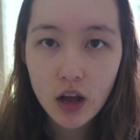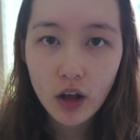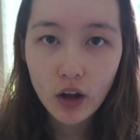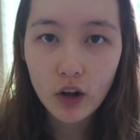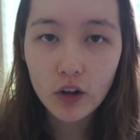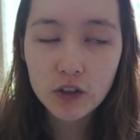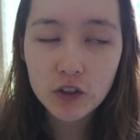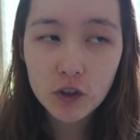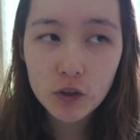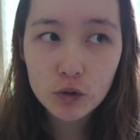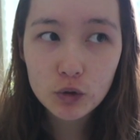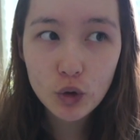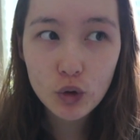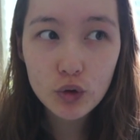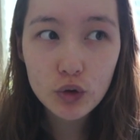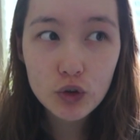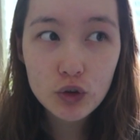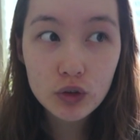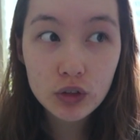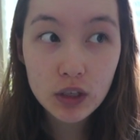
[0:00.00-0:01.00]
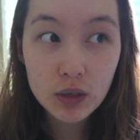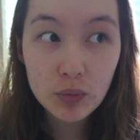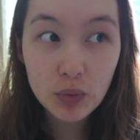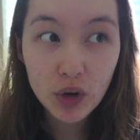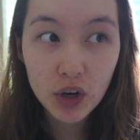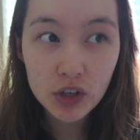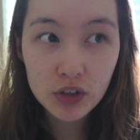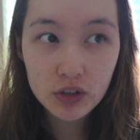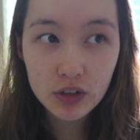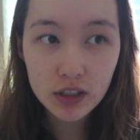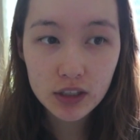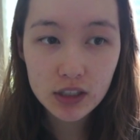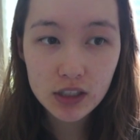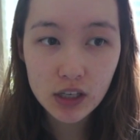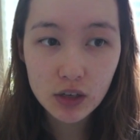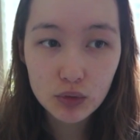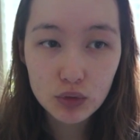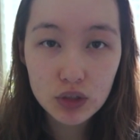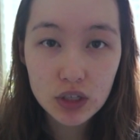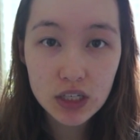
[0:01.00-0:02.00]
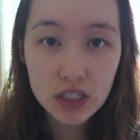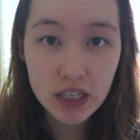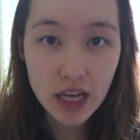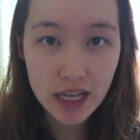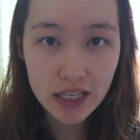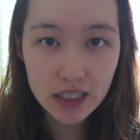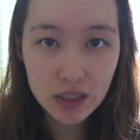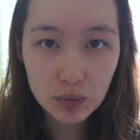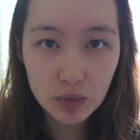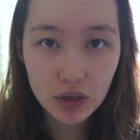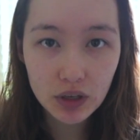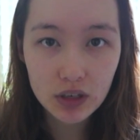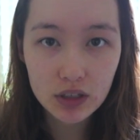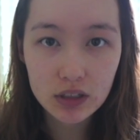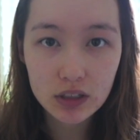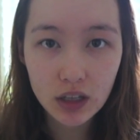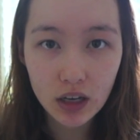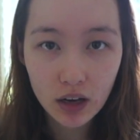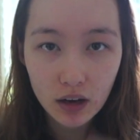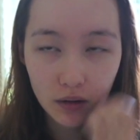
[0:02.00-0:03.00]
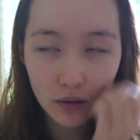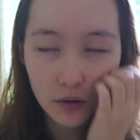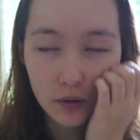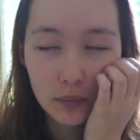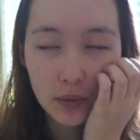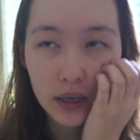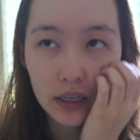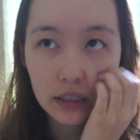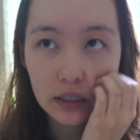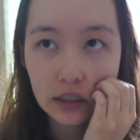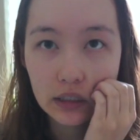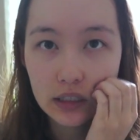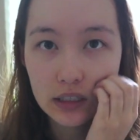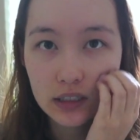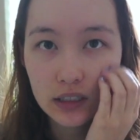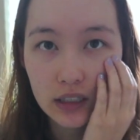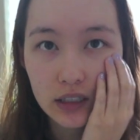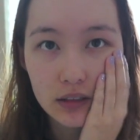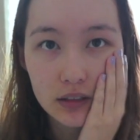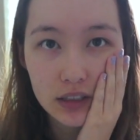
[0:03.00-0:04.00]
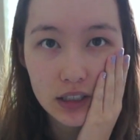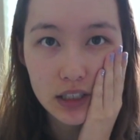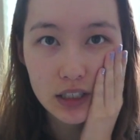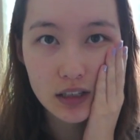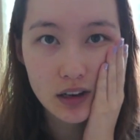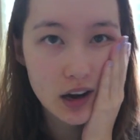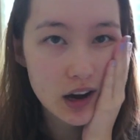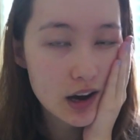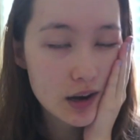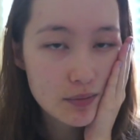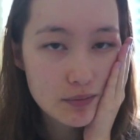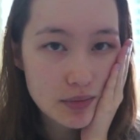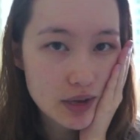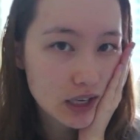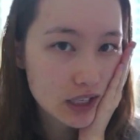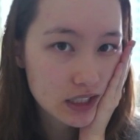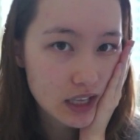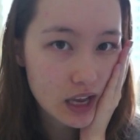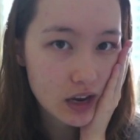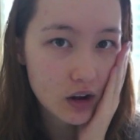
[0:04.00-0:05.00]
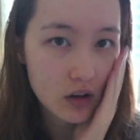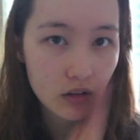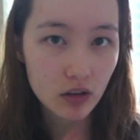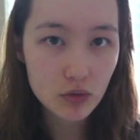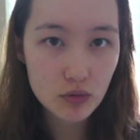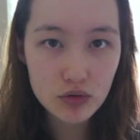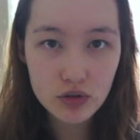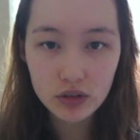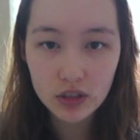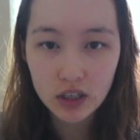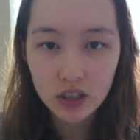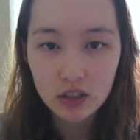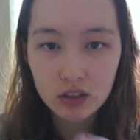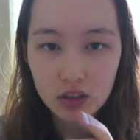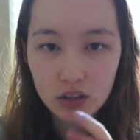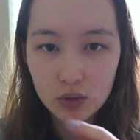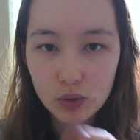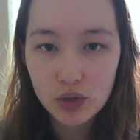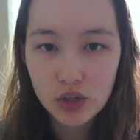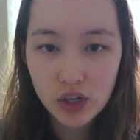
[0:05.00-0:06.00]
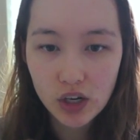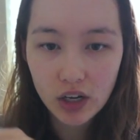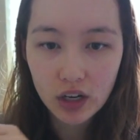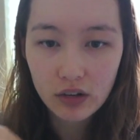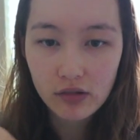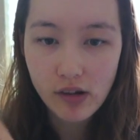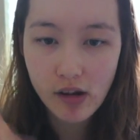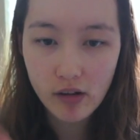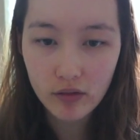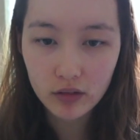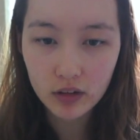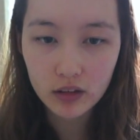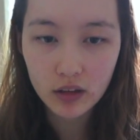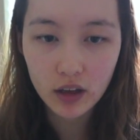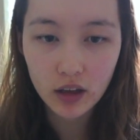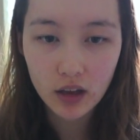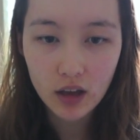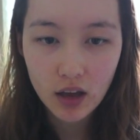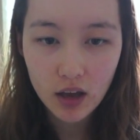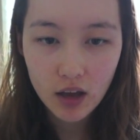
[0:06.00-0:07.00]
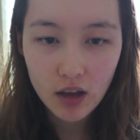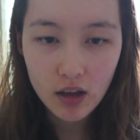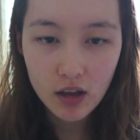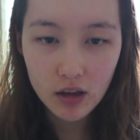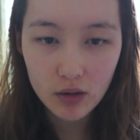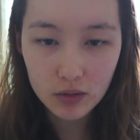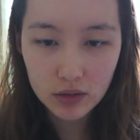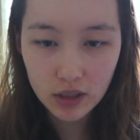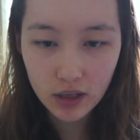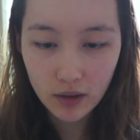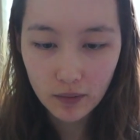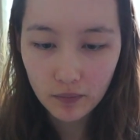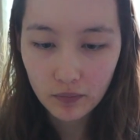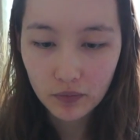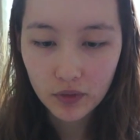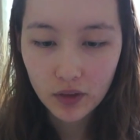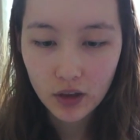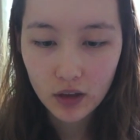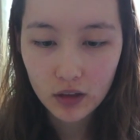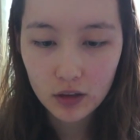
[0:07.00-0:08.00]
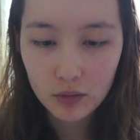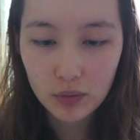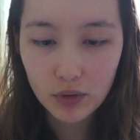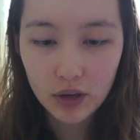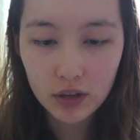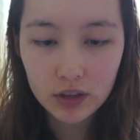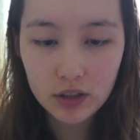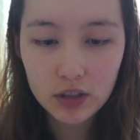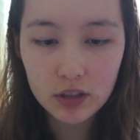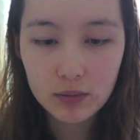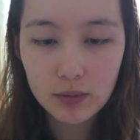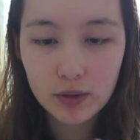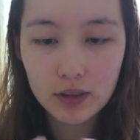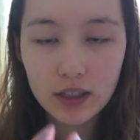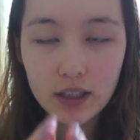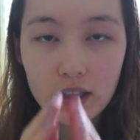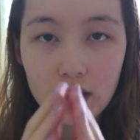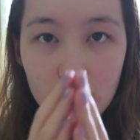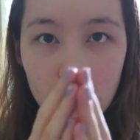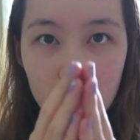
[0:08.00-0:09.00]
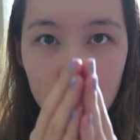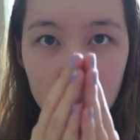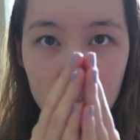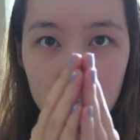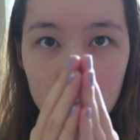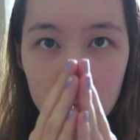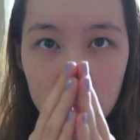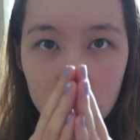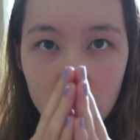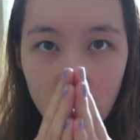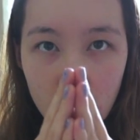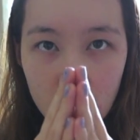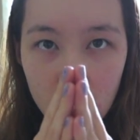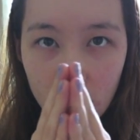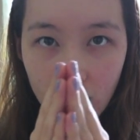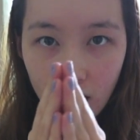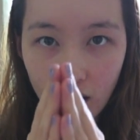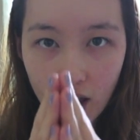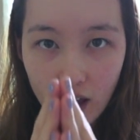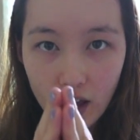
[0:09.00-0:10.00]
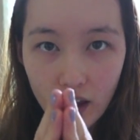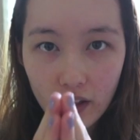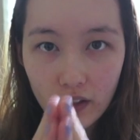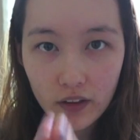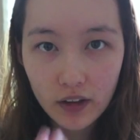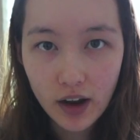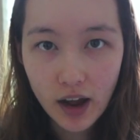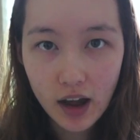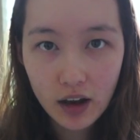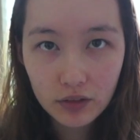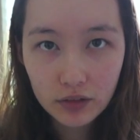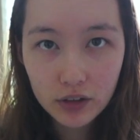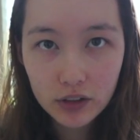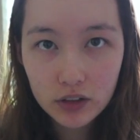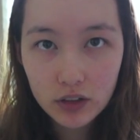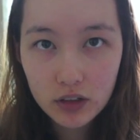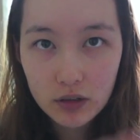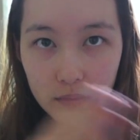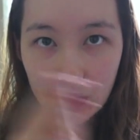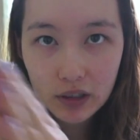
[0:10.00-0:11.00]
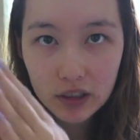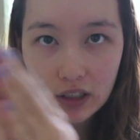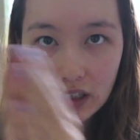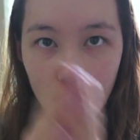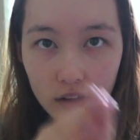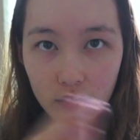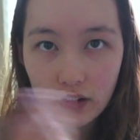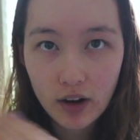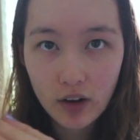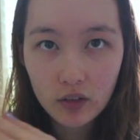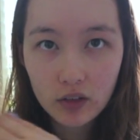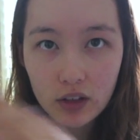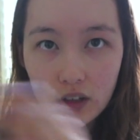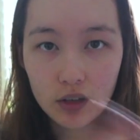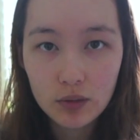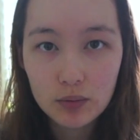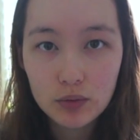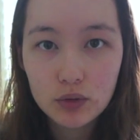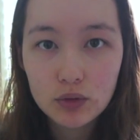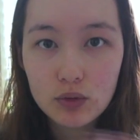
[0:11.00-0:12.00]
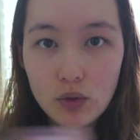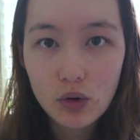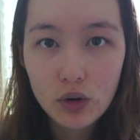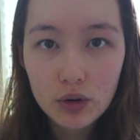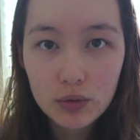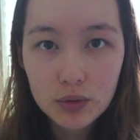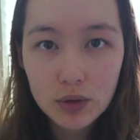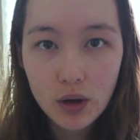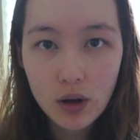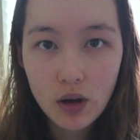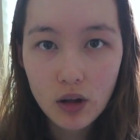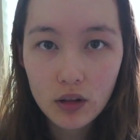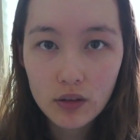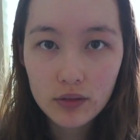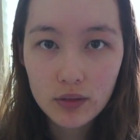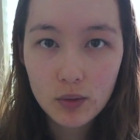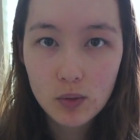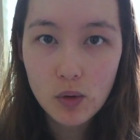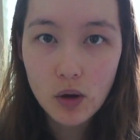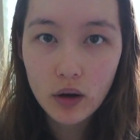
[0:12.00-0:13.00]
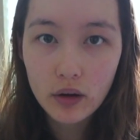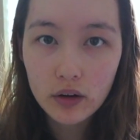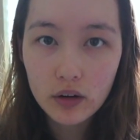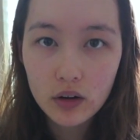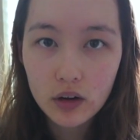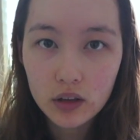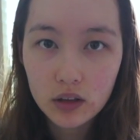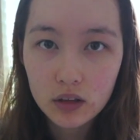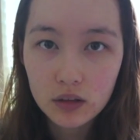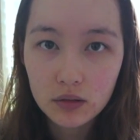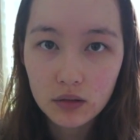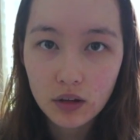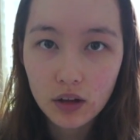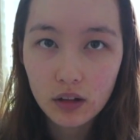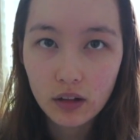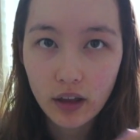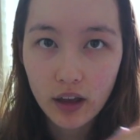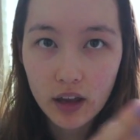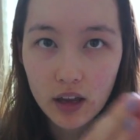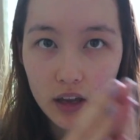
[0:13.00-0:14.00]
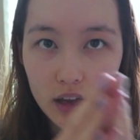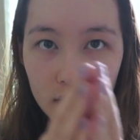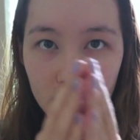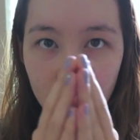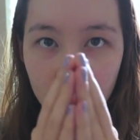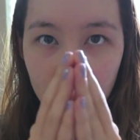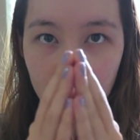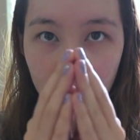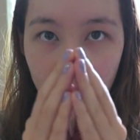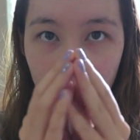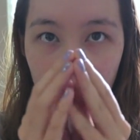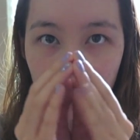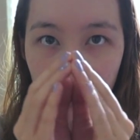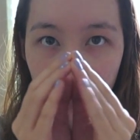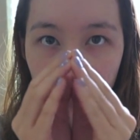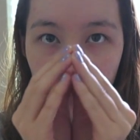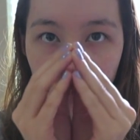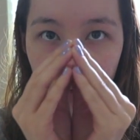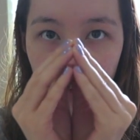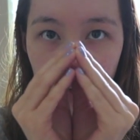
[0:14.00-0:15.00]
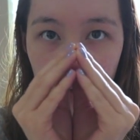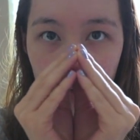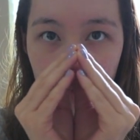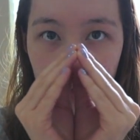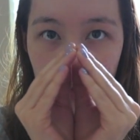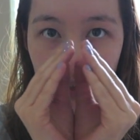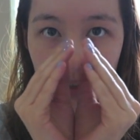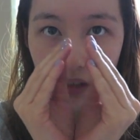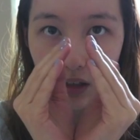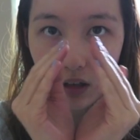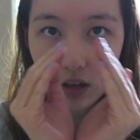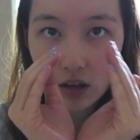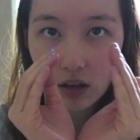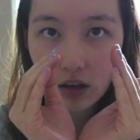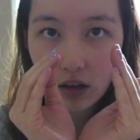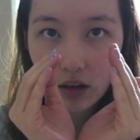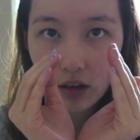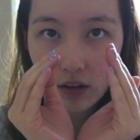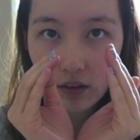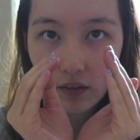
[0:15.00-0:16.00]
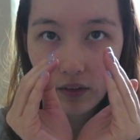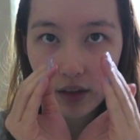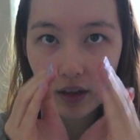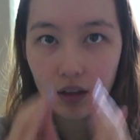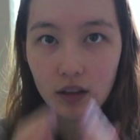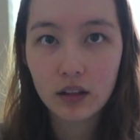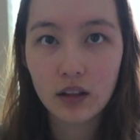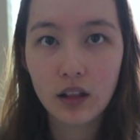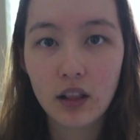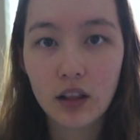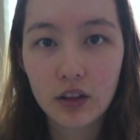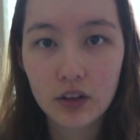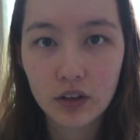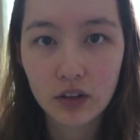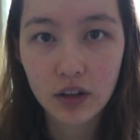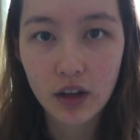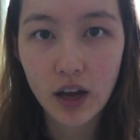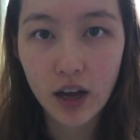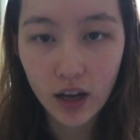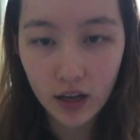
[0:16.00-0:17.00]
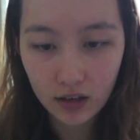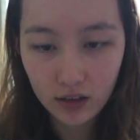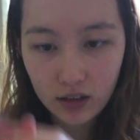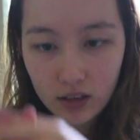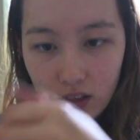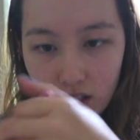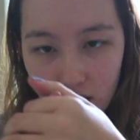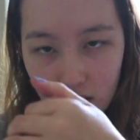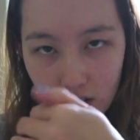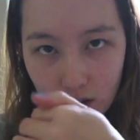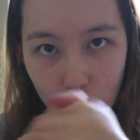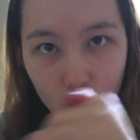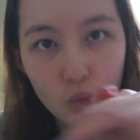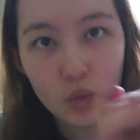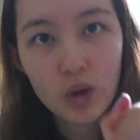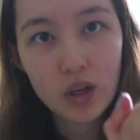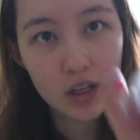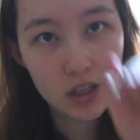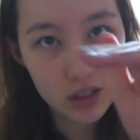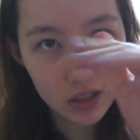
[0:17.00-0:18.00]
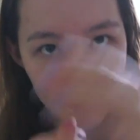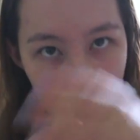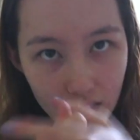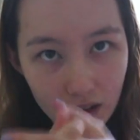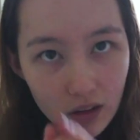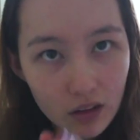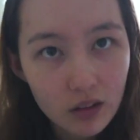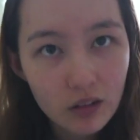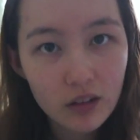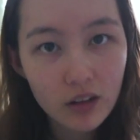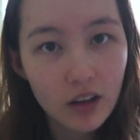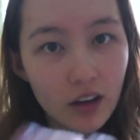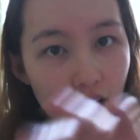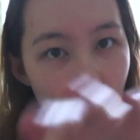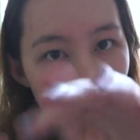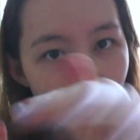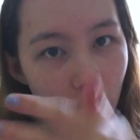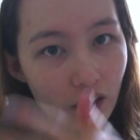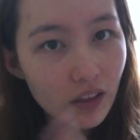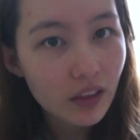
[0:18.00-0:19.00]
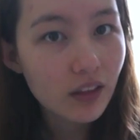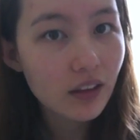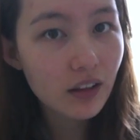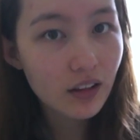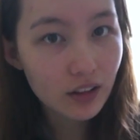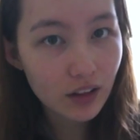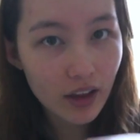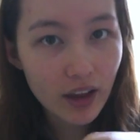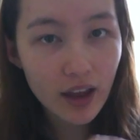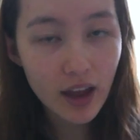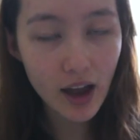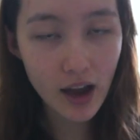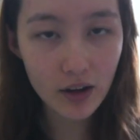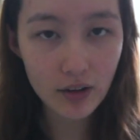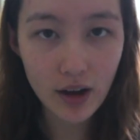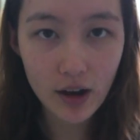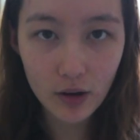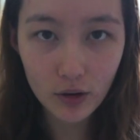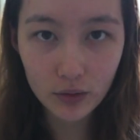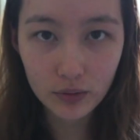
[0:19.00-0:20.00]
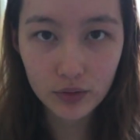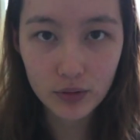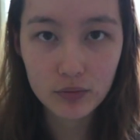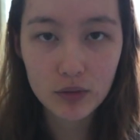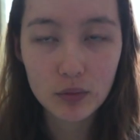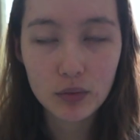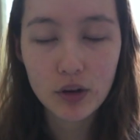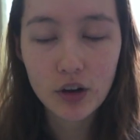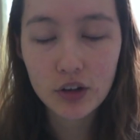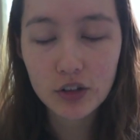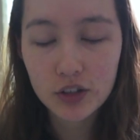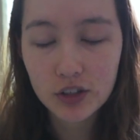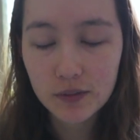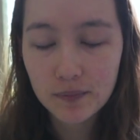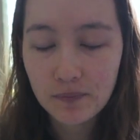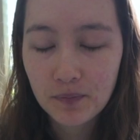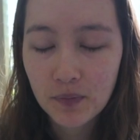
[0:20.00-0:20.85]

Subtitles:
Also, don't use a brush that's like really dense, because oh my goodness, it did not mix at all. It was just like swishing it around, and like it was like, the brush is more like this, right? And then after I started mixing it around and it absorbed all of the water and the clay, it like became like this. Like literally, I had to like squeeze the clay out from the brush.